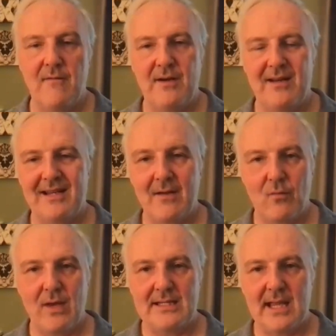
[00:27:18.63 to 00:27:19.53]
very kind
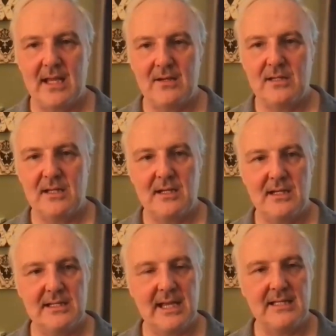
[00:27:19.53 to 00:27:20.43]
of Wes Anderson in
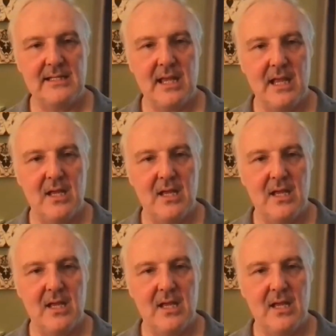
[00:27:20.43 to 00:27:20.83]
a sense.